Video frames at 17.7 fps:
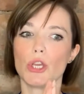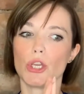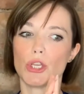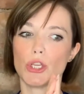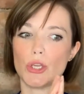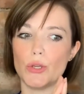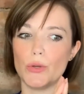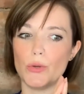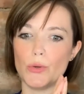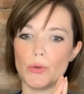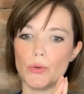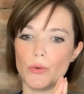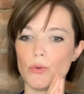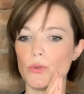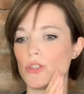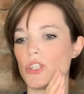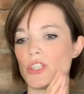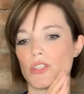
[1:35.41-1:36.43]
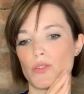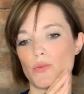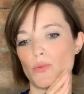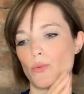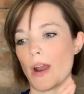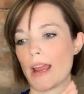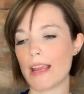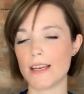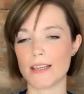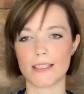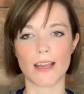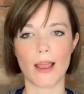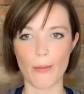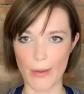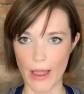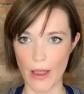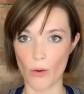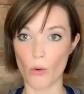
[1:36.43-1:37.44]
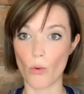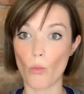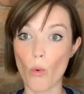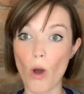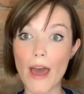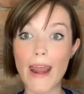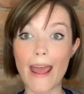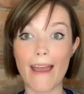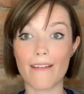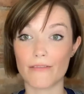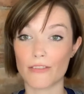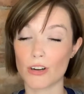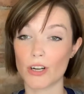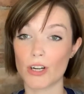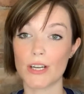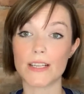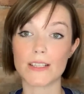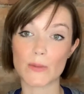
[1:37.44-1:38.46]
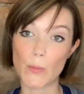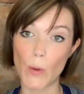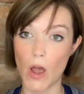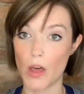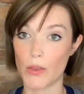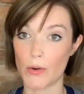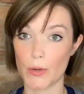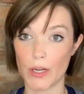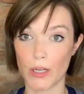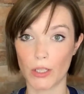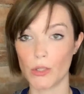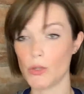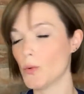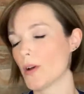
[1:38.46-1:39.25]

you just write about whatever is bothering you,